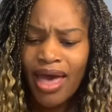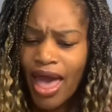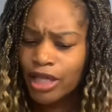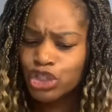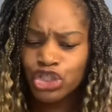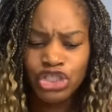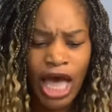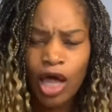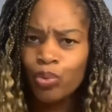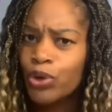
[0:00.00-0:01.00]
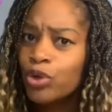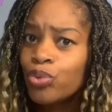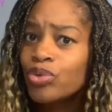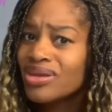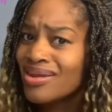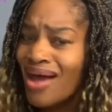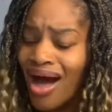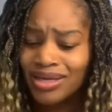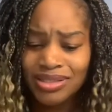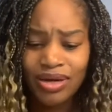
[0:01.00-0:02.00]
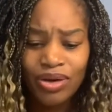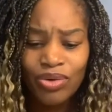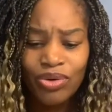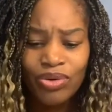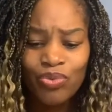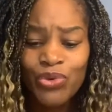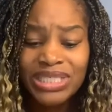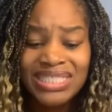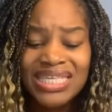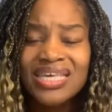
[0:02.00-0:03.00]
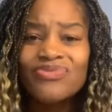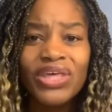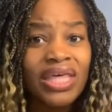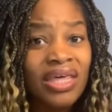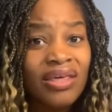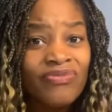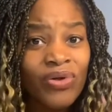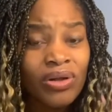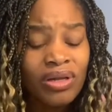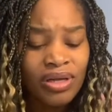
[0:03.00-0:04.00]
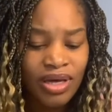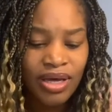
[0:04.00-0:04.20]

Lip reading: and shall we not receive evil?